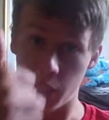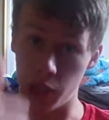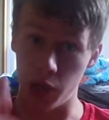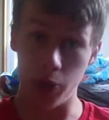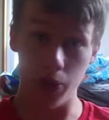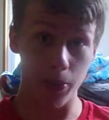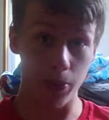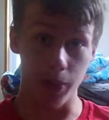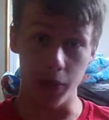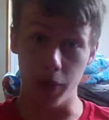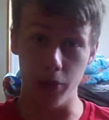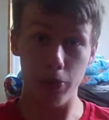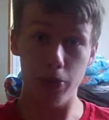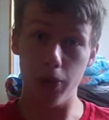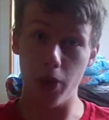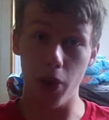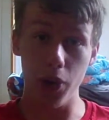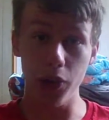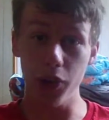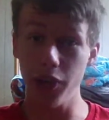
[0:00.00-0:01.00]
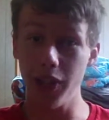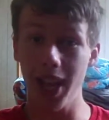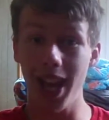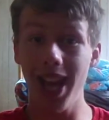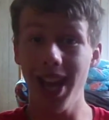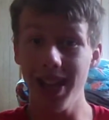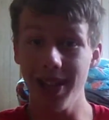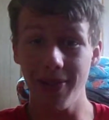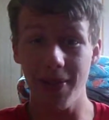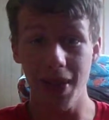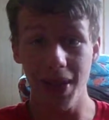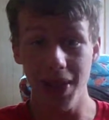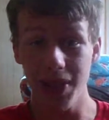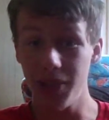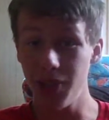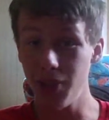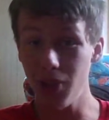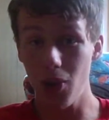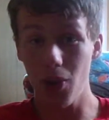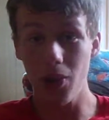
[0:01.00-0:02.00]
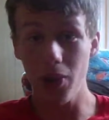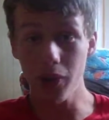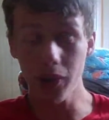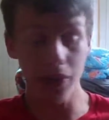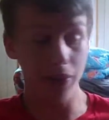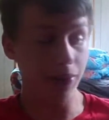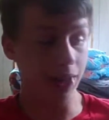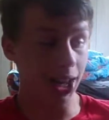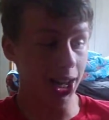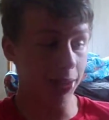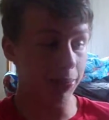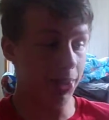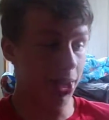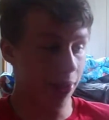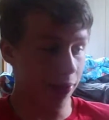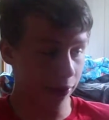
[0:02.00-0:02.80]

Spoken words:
You know your name. You know your own name.